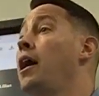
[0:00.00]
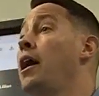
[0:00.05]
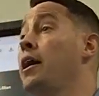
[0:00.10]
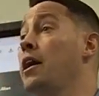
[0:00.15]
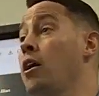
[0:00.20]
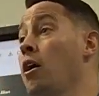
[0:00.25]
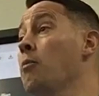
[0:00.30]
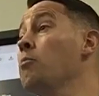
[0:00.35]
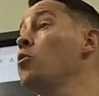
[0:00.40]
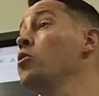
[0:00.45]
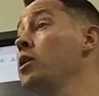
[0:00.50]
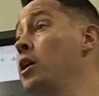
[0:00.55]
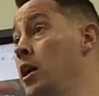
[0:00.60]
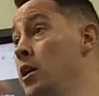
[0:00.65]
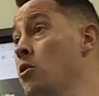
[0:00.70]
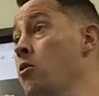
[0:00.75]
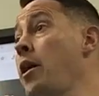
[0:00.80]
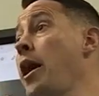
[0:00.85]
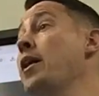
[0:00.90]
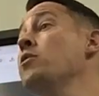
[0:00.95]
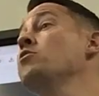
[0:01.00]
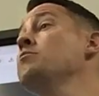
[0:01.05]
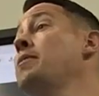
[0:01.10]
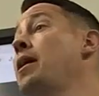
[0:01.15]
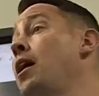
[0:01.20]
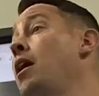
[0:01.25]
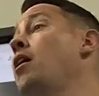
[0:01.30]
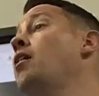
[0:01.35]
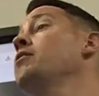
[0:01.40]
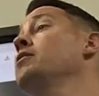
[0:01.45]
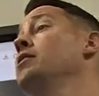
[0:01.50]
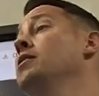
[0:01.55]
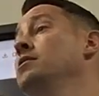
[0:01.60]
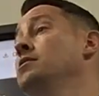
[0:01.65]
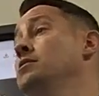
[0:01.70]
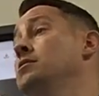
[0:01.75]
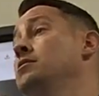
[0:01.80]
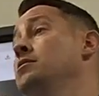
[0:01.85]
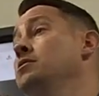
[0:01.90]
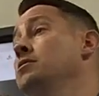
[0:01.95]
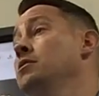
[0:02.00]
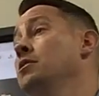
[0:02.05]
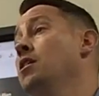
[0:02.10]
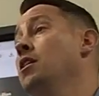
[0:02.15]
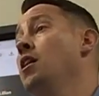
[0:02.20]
here I'm going to interact with my audience,